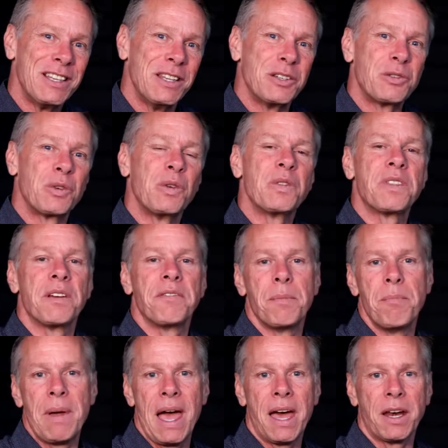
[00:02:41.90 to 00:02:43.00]
The truth of the
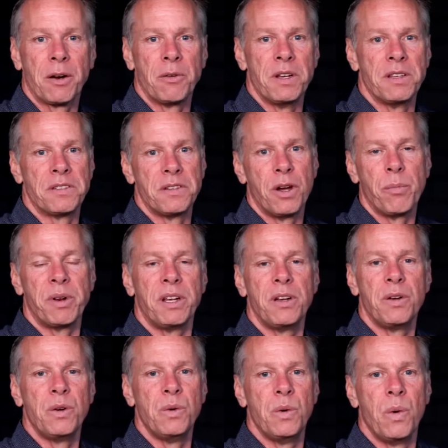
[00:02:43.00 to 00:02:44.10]
matter is, nobody
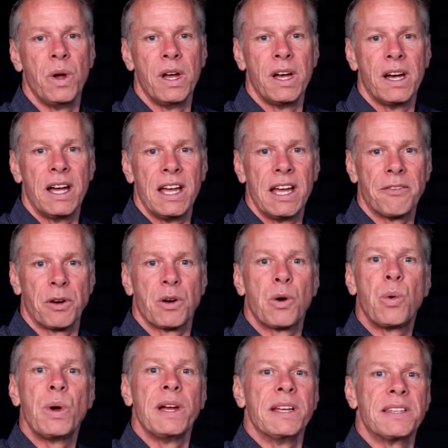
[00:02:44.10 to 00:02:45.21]
who ever
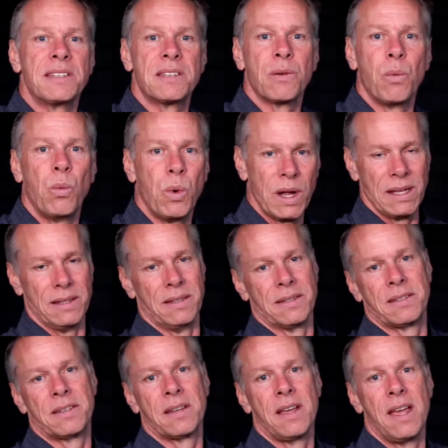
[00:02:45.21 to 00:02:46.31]
quits
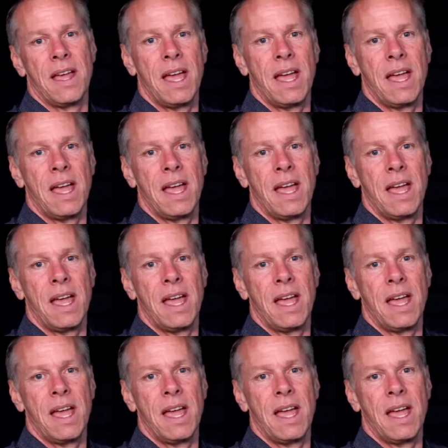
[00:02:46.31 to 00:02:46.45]
wins.